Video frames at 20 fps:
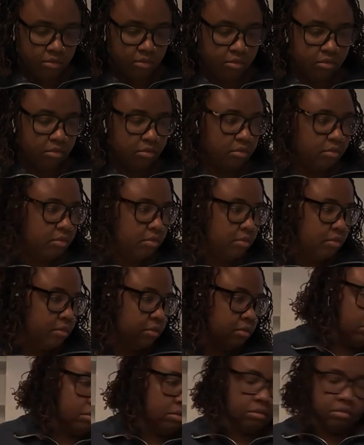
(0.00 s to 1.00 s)
us to do any
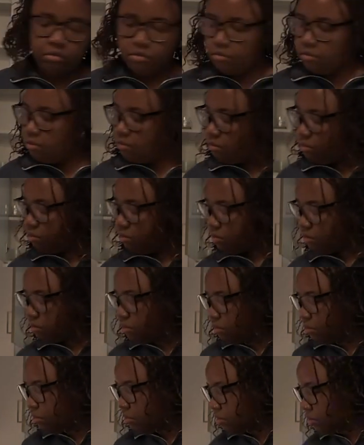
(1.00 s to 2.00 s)
big tasks during the
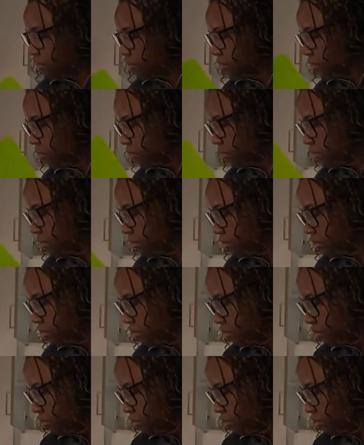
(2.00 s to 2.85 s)
weekdays, so I'll take you along for